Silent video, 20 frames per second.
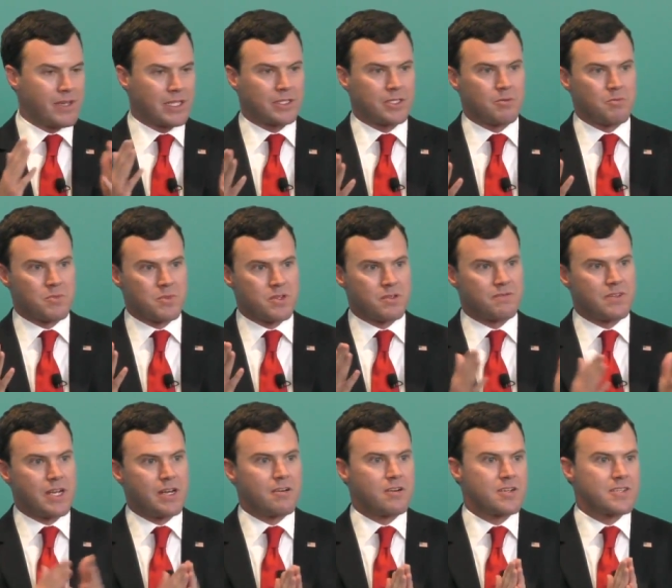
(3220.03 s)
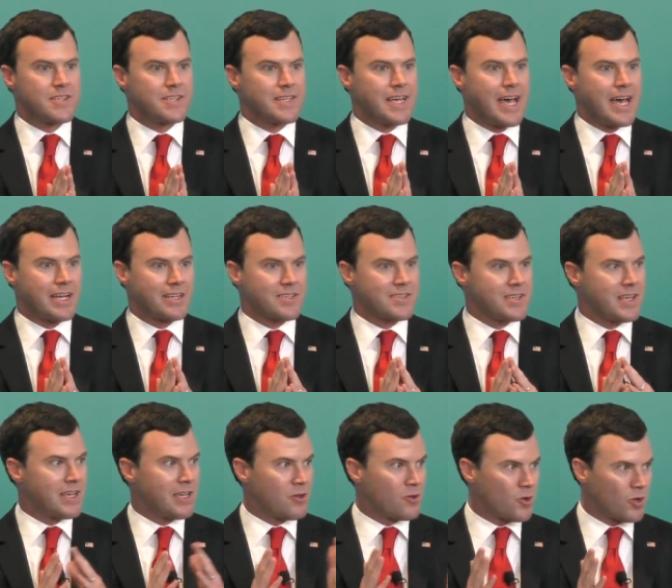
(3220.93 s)
victims of terrorist attacks,
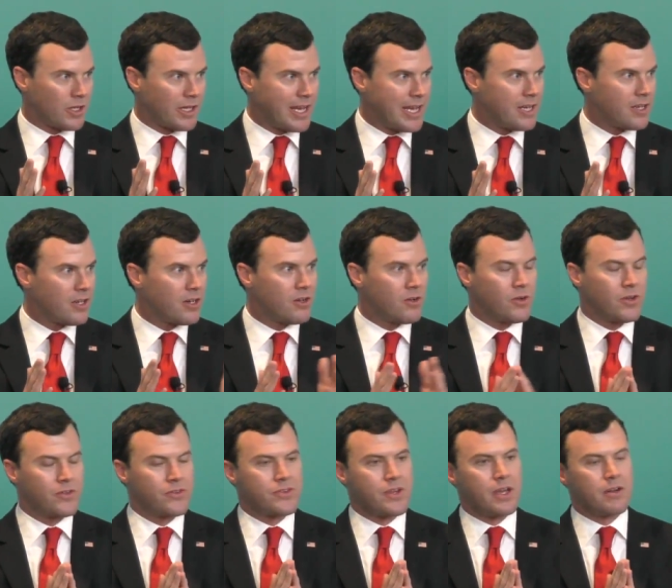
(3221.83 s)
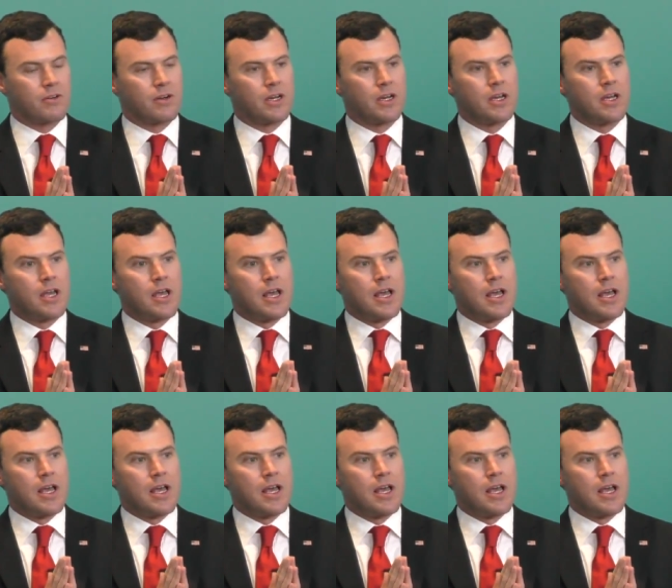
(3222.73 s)
say in Orlando, et cetera.